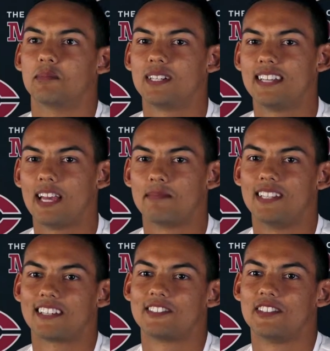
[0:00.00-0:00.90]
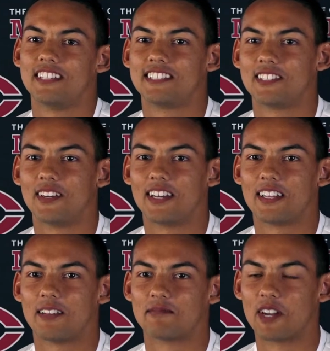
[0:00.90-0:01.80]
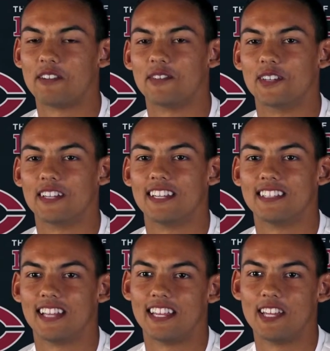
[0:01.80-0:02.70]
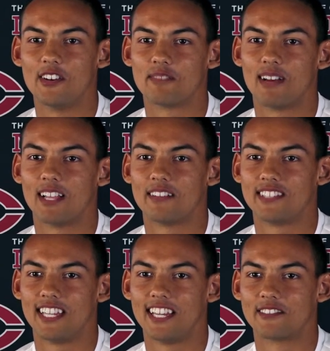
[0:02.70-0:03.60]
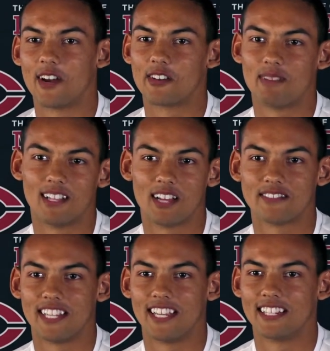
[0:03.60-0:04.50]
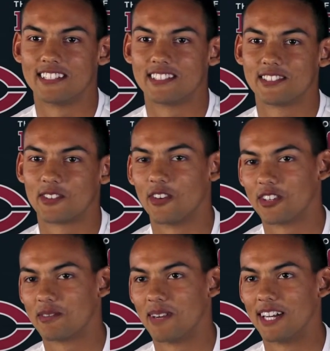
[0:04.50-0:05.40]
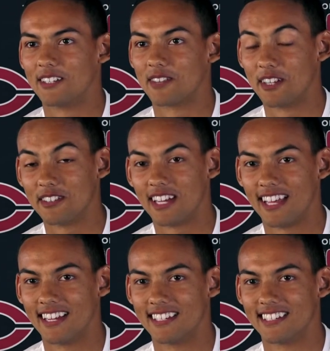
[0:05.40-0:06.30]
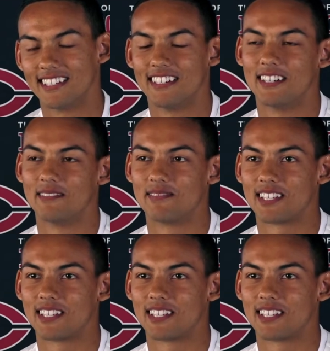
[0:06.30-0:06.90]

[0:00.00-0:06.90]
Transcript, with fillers: pretty ambidextrous, so I, I'm right-footed, and I eat with my left hand, write with my left hand, throw with my right hand, um,